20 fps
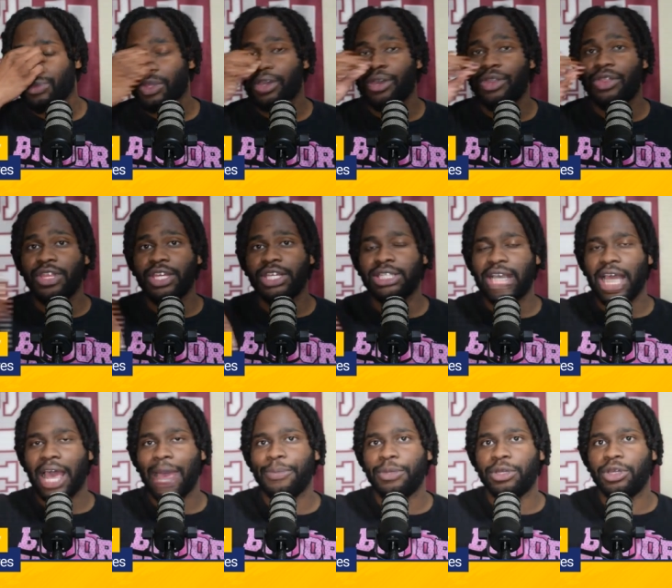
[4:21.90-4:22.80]
This
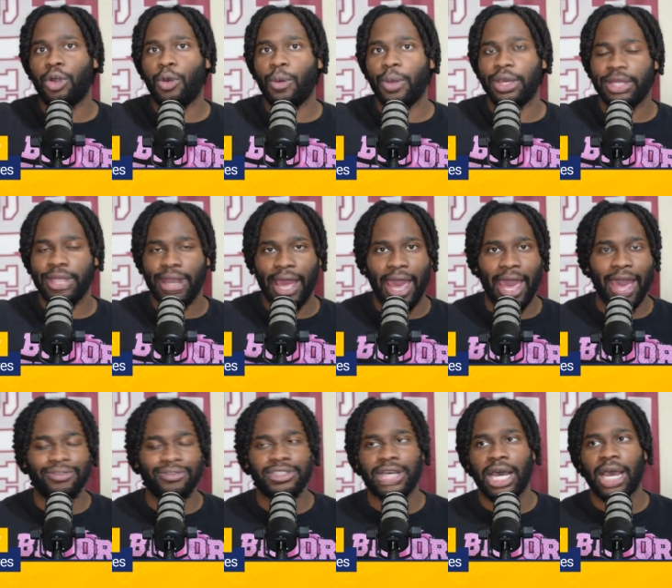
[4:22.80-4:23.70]
happened going into
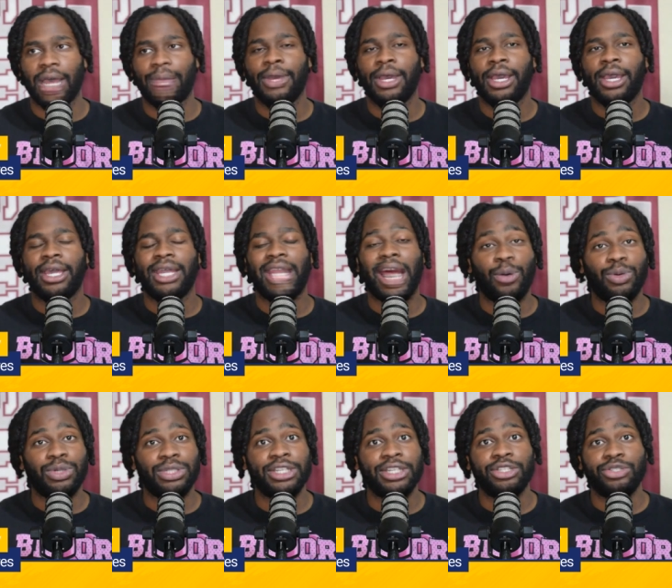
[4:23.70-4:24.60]
halftime. And I
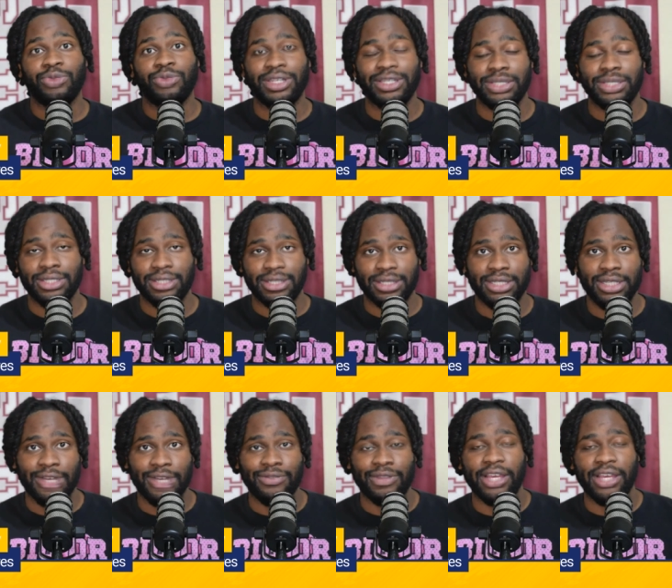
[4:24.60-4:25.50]
was interested to
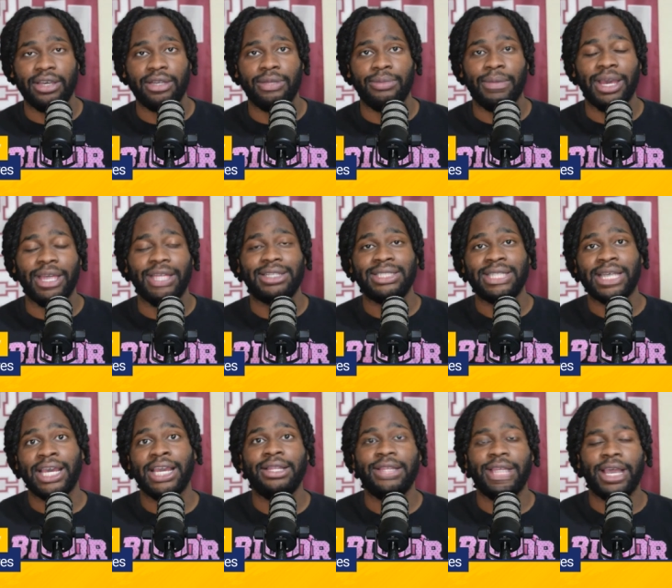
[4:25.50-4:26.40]
see if they could
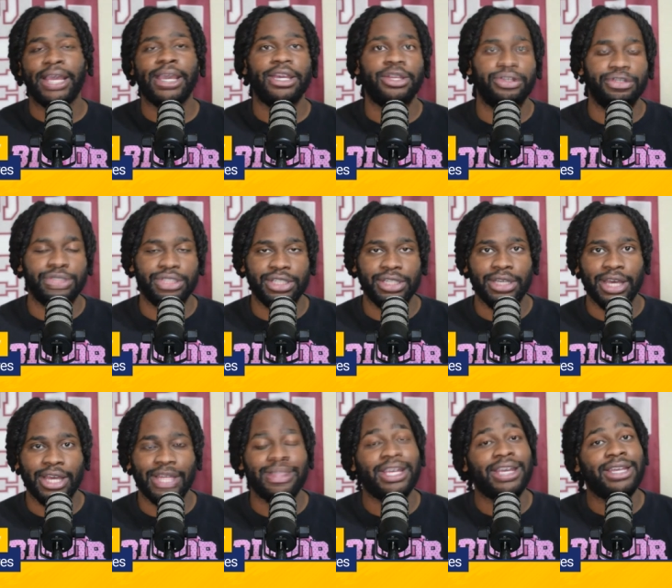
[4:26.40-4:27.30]
maintain that energy.
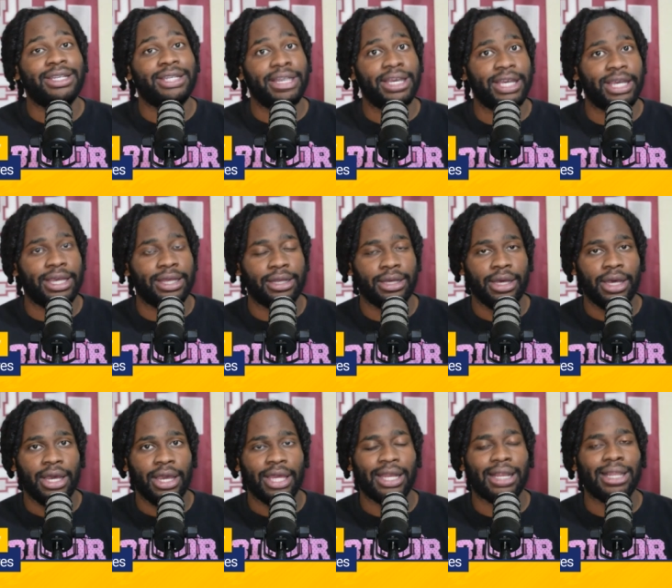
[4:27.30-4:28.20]
And they did.
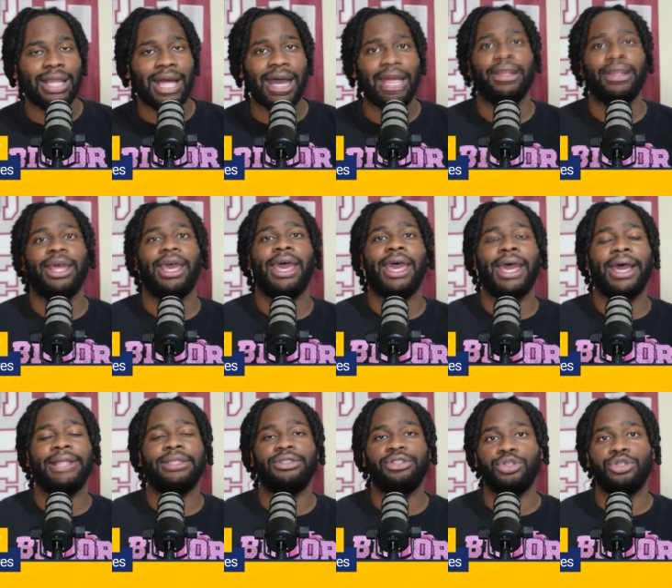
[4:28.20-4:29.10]
And a lot of that
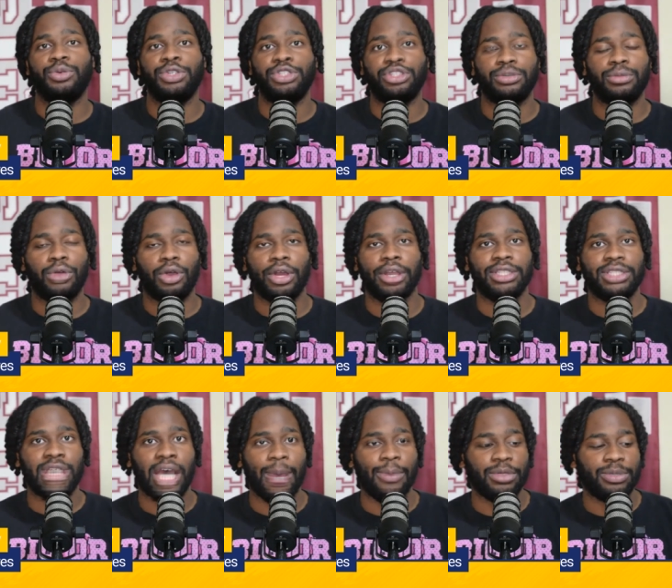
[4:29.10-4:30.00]
had to do with Jamarii
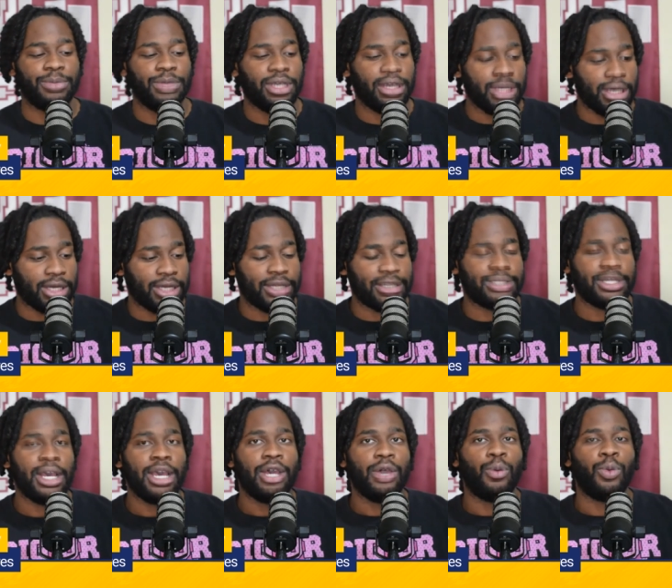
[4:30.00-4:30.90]
Thomas, because
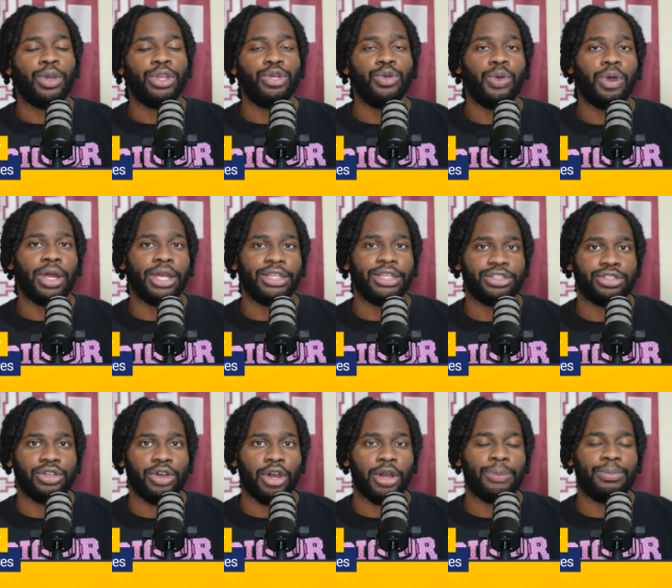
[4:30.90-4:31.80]
when you are a
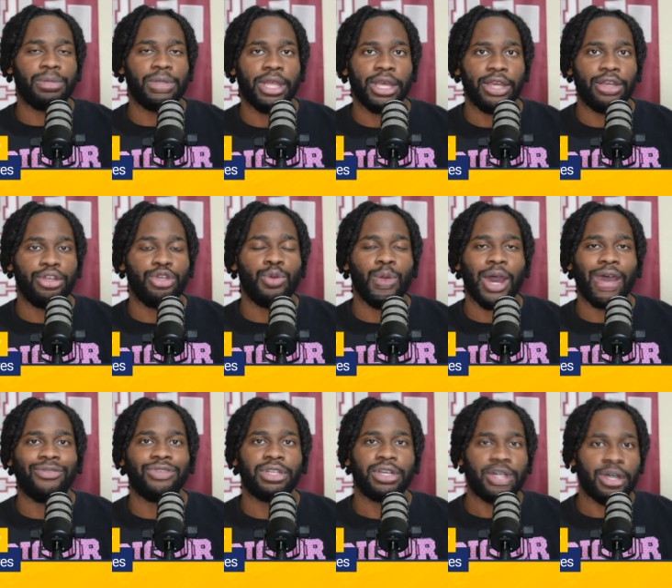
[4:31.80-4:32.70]
star player, you
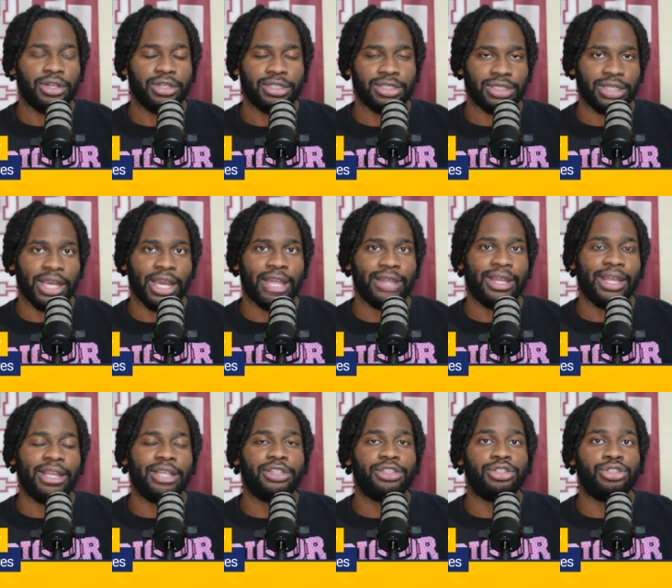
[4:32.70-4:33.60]
have to understand
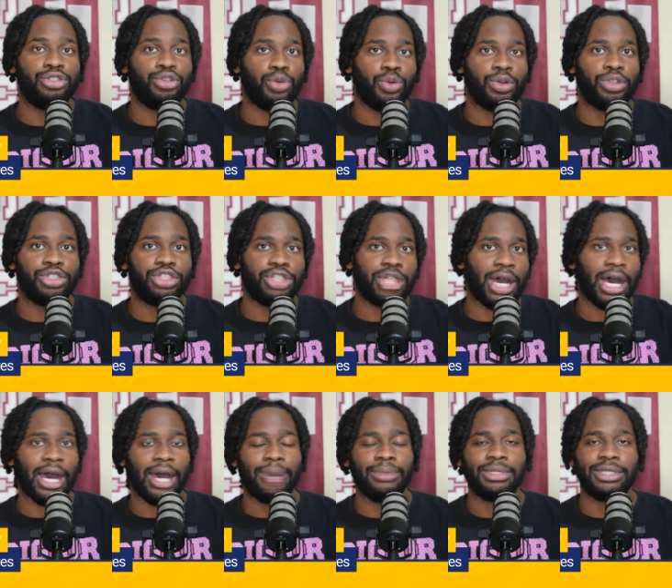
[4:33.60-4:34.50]
that it is your
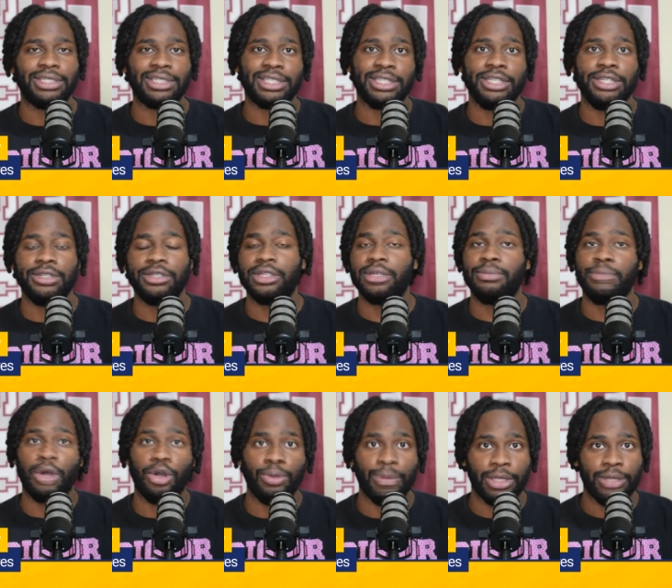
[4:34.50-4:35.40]
job to seize the
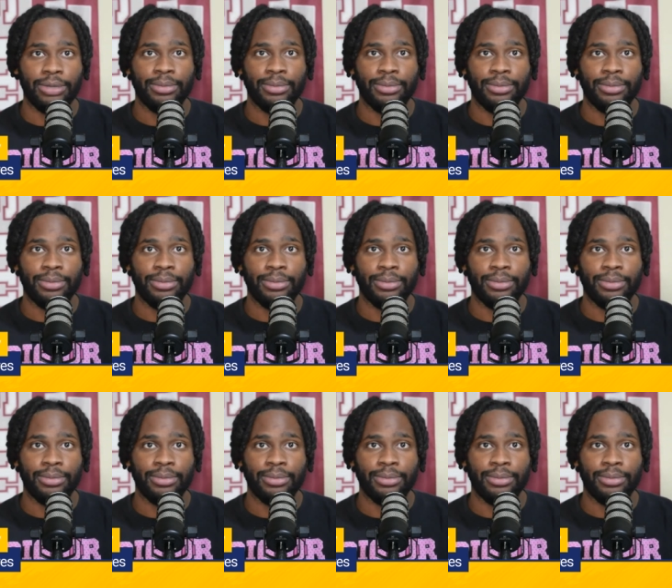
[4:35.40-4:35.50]
moment.